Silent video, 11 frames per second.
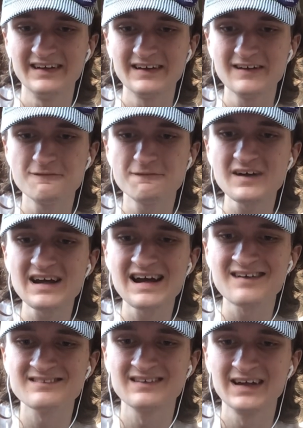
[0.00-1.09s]
In
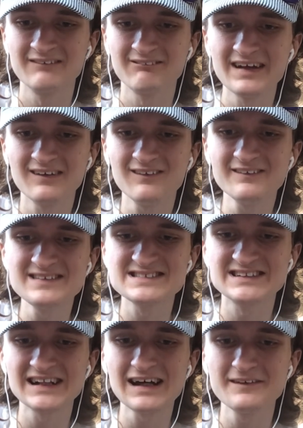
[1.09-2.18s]
fact, my oldest
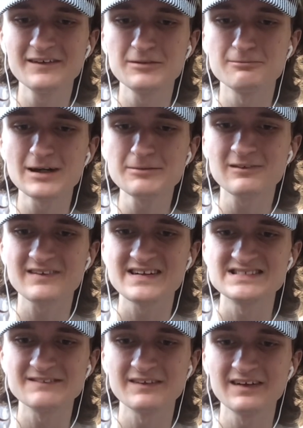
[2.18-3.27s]
childhood
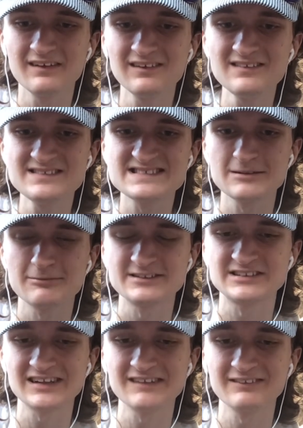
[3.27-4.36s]
memories even include so
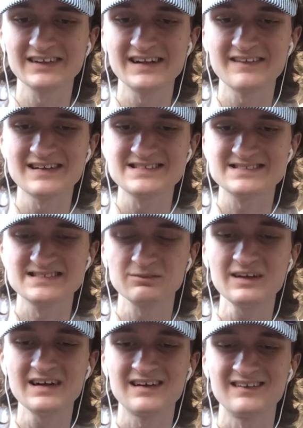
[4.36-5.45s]
much train-related things as
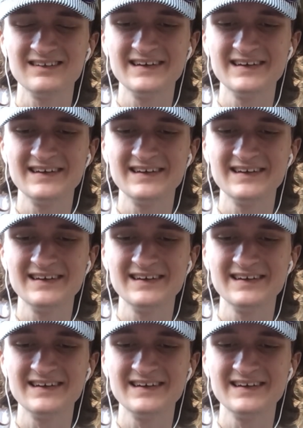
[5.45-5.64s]
well,